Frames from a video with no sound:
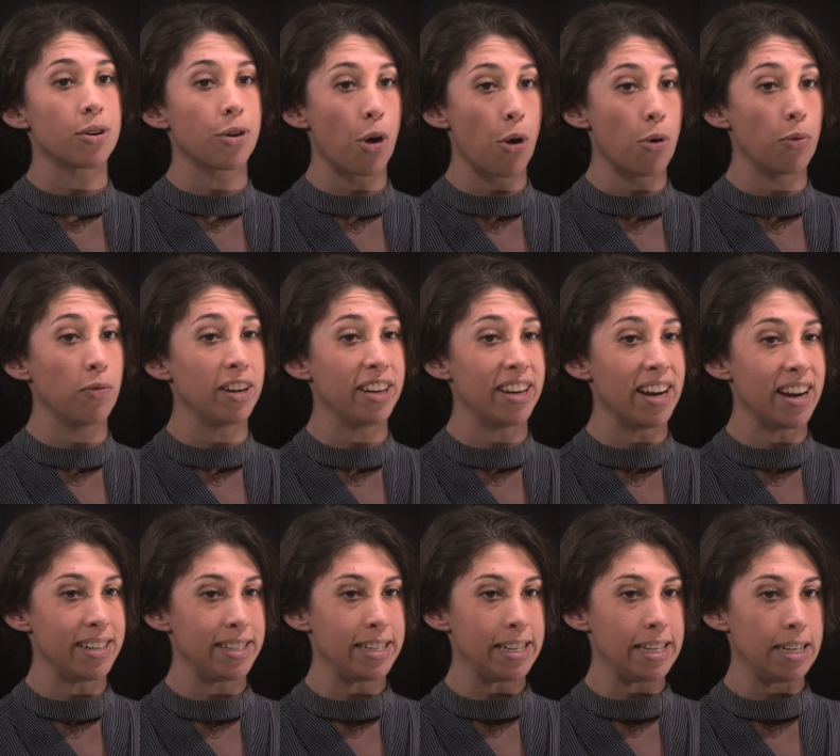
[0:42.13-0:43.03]
COVID
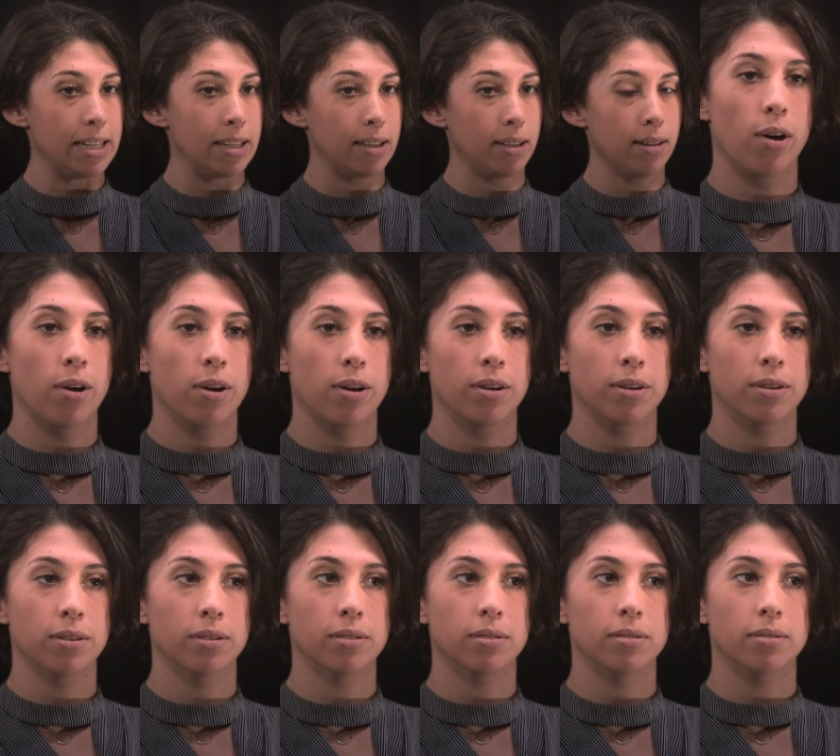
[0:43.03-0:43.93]
19,
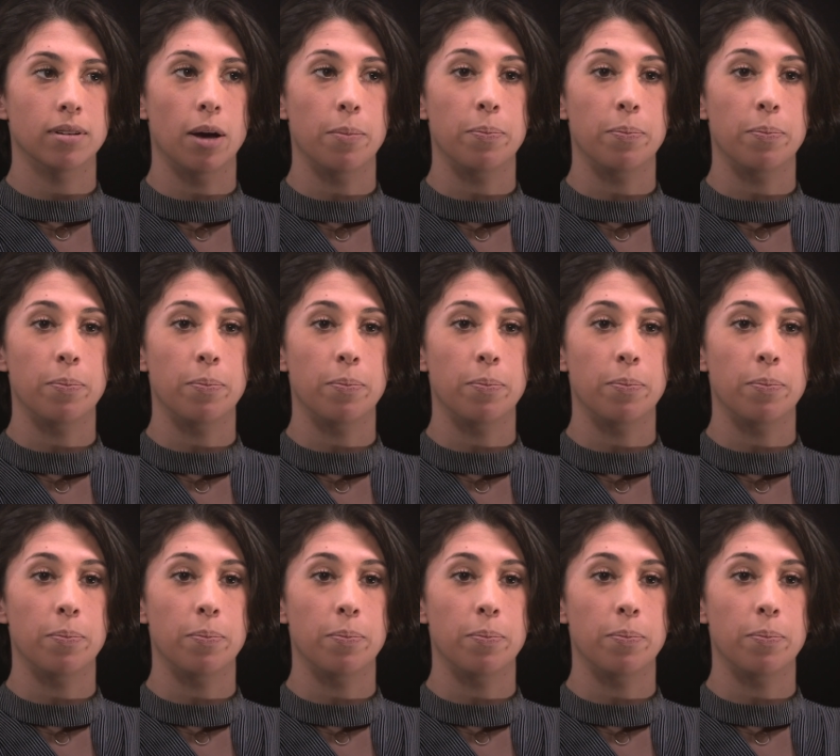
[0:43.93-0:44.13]
all